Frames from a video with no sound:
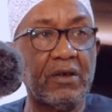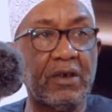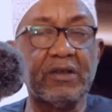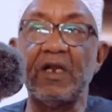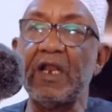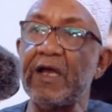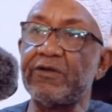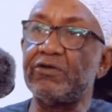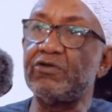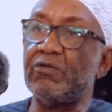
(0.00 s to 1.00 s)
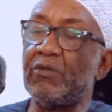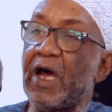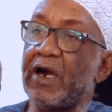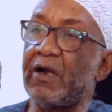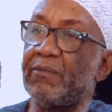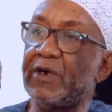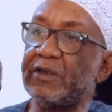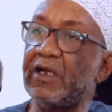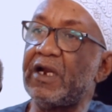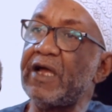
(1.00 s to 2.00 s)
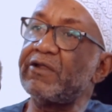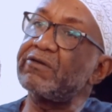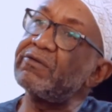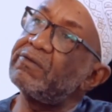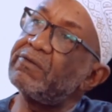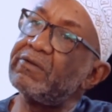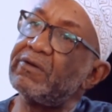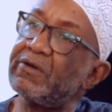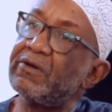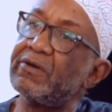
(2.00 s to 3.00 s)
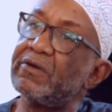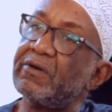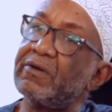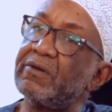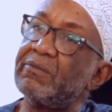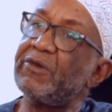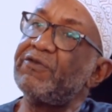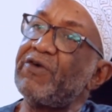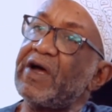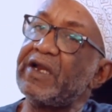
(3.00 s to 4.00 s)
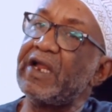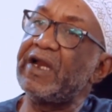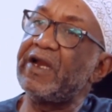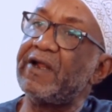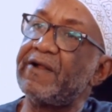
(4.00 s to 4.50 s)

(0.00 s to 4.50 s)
And they like to do Muharram, but they like to be funded.